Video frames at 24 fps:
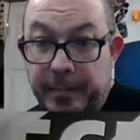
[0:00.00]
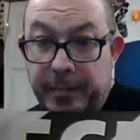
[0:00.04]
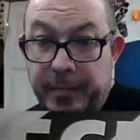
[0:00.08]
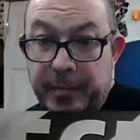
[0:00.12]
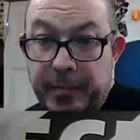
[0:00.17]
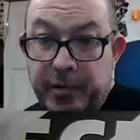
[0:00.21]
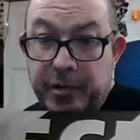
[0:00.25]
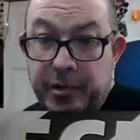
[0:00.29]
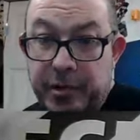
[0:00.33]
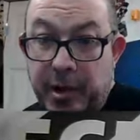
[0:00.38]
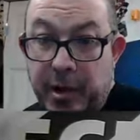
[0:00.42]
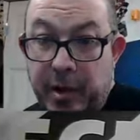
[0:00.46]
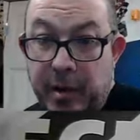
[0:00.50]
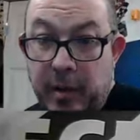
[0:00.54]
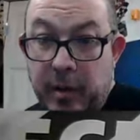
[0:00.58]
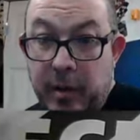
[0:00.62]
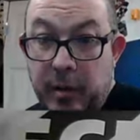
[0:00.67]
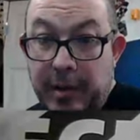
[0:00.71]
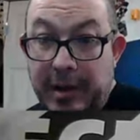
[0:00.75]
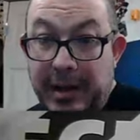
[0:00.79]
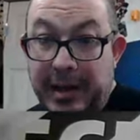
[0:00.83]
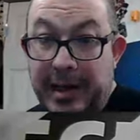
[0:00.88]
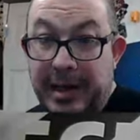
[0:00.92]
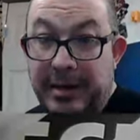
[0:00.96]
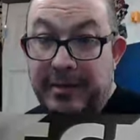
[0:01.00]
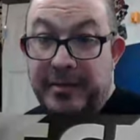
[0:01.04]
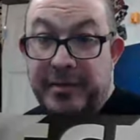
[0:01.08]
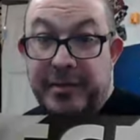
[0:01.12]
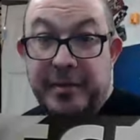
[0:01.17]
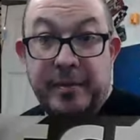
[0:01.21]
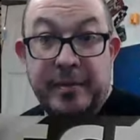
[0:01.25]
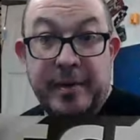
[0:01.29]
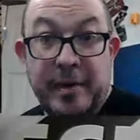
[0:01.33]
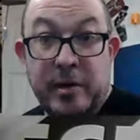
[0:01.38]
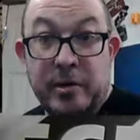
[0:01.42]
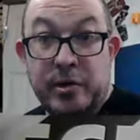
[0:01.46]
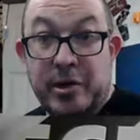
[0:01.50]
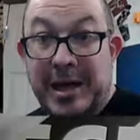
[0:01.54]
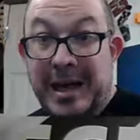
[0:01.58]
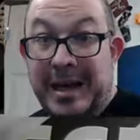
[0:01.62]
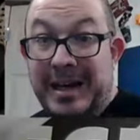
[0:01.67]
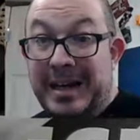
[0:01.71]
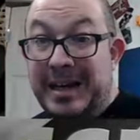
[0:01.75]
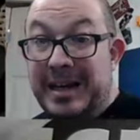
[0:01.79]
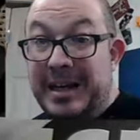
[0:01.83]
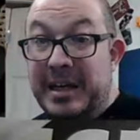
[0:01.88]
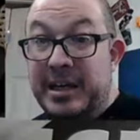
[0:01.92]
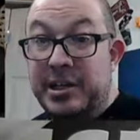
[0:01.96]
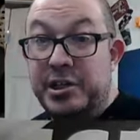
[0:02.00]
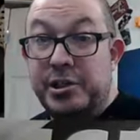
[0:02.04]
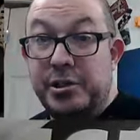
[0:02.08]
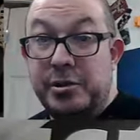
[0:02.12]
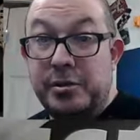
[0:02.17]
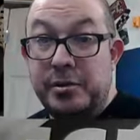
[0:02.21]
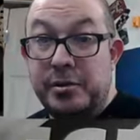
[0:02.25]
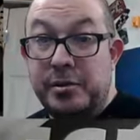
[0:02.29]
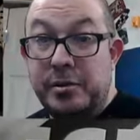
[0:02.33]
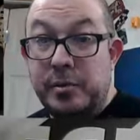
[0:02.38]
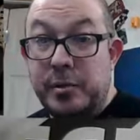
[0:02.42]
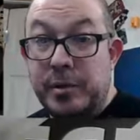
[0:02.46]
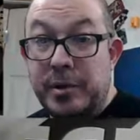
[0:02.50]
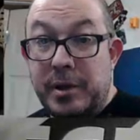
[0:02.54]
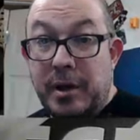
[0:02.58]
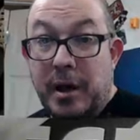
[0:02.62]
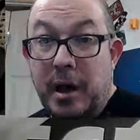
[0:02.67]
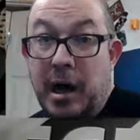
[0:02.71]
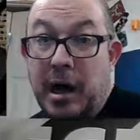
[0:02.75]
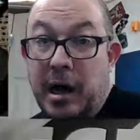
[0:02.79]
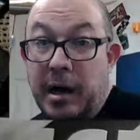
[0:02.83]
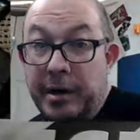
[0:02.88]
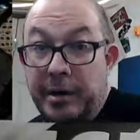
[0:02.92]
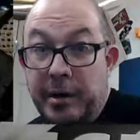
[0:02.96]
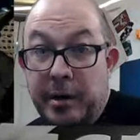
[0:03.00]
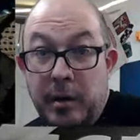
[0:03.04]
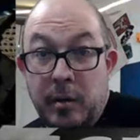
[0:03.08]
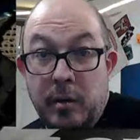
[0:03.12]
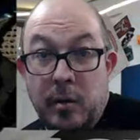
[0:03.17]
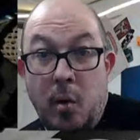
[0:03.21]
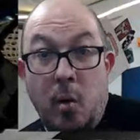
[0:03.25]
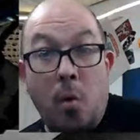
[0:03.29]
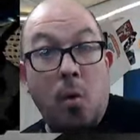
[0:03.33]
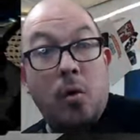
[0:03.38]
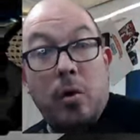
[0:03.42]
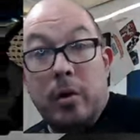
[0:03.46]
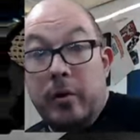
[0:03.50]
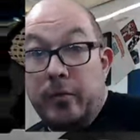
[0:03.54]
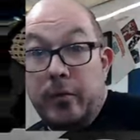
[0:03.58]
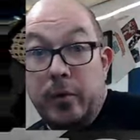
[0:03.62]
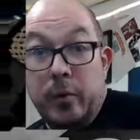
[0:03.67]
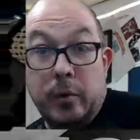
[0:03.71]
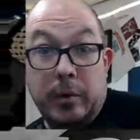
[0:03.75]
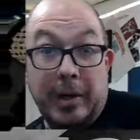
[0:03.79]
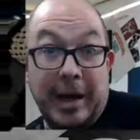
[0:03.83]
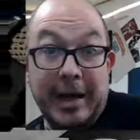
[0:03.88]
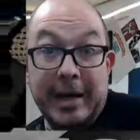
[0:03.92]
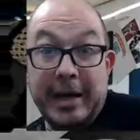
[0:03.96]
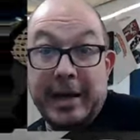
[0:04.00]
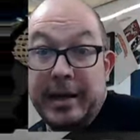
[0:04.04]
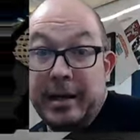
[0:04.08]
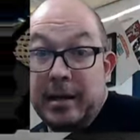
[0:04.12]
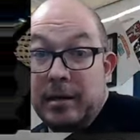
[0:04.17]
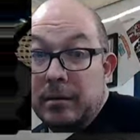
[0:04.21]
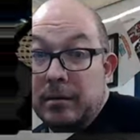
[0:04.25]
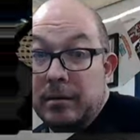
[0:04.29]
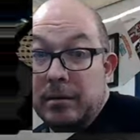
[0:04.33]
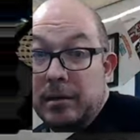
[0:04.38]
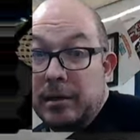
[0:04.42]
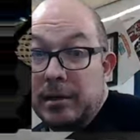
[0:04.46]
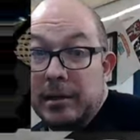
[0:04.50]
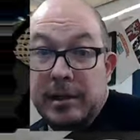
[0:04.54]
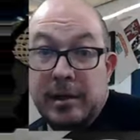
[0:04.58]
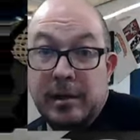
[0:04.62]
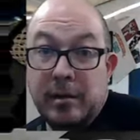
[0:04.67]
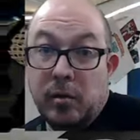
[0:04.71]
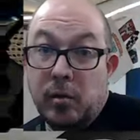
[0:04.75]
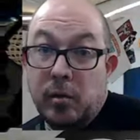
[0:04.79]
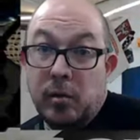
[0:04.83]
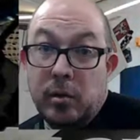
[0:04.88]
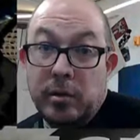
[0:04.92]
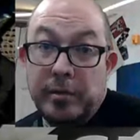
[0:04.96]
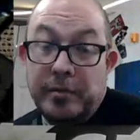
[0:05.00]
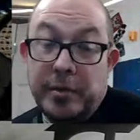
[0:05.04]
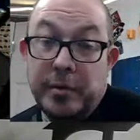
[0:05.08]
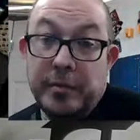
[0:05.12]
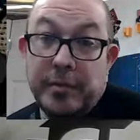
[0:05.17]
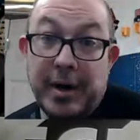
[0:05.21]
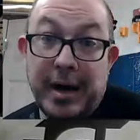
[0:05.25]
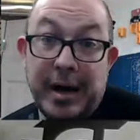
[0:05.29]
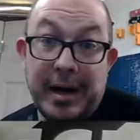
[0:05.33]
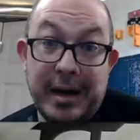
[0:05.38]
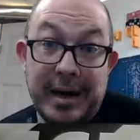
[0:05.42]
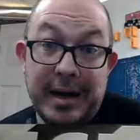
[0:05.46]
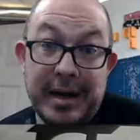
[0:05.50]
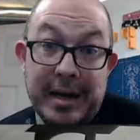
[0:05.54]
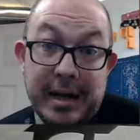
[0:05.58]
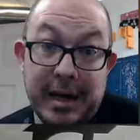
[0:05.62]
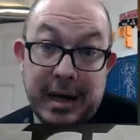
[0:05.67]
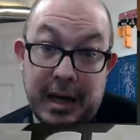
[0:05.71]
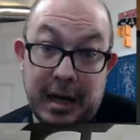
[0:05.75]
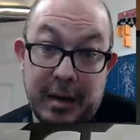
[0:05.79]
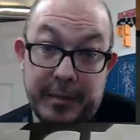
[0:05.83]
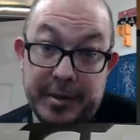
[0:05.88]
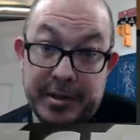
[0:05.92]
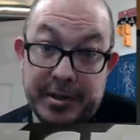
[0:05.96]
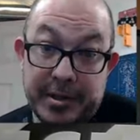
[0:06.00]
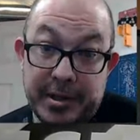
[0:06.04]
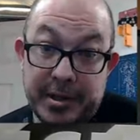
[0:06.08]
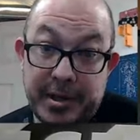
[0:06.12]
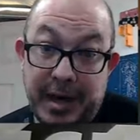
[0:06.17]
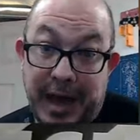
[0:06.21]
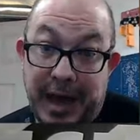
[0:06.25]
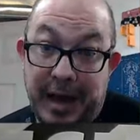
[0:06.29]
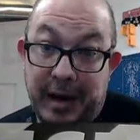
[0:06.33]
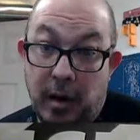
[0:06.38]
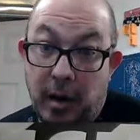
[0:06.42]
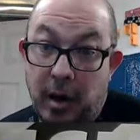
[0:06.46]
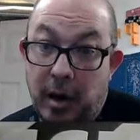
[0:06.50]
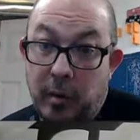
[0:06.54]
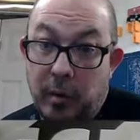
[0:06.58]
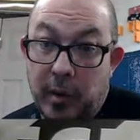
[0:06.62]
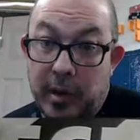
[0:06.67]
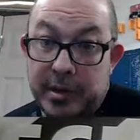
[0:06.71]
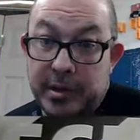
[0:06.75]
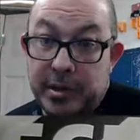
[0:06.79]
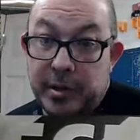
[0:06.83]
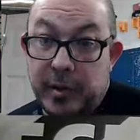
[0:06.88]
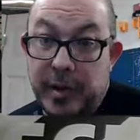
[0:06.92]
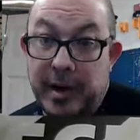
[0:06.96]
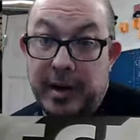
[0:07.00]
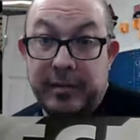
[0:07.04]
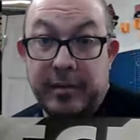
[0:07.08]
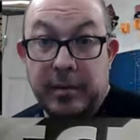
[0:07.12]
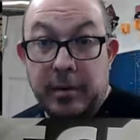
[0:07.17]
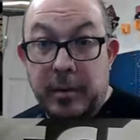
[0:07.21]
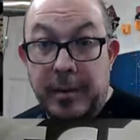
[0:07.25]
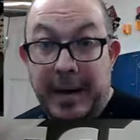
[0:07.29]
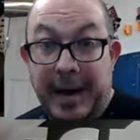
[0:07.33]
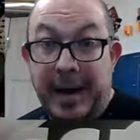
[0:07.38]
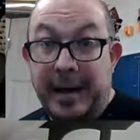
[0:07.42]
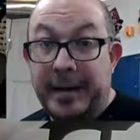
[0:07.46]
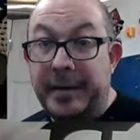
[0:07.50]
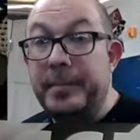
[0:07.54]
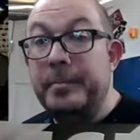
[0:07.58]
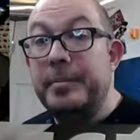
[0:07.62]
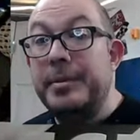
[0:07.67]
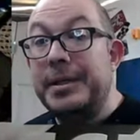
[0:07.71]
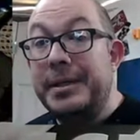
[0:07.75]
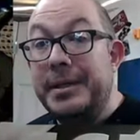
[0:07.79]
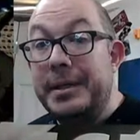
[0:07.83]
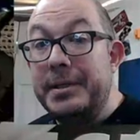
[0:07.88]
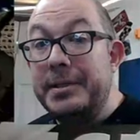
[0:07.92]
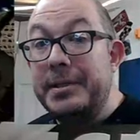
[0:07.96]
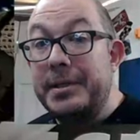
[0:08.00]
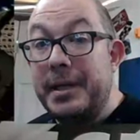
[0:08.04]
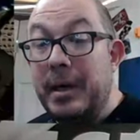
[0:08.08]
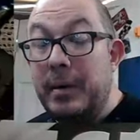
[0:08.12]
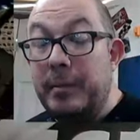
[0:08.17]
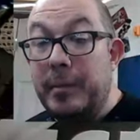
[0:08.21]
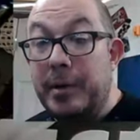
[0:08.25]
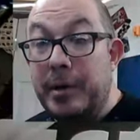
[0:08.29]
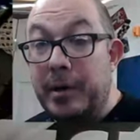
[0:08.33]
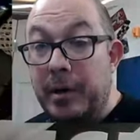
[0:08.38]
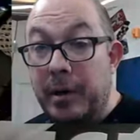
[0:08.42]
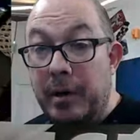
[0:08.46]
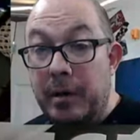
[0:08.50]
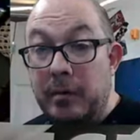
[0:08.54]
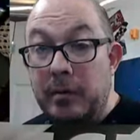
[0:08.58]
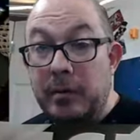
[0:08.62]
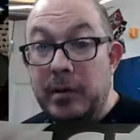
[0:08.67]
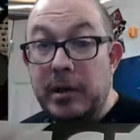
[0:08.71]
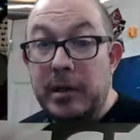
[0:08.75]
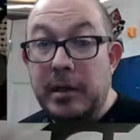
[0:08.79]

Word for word: So if there's any issues with the audio or if you like it, or if you've got any comments at all whatsoever about it, please let me know.